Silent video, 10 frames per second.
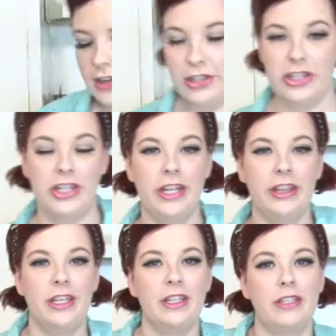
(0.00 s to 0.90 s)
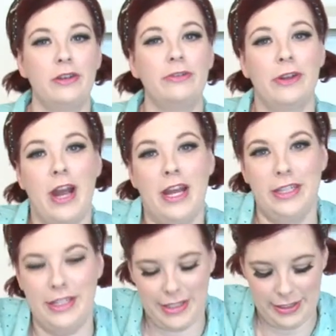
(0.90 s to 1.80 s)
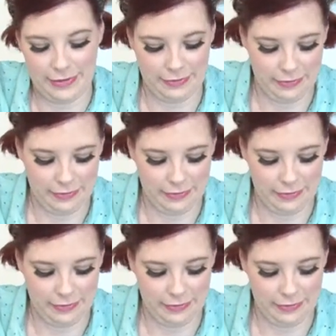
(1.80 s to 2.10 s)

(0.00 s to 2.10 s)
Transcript: and shake these over ice.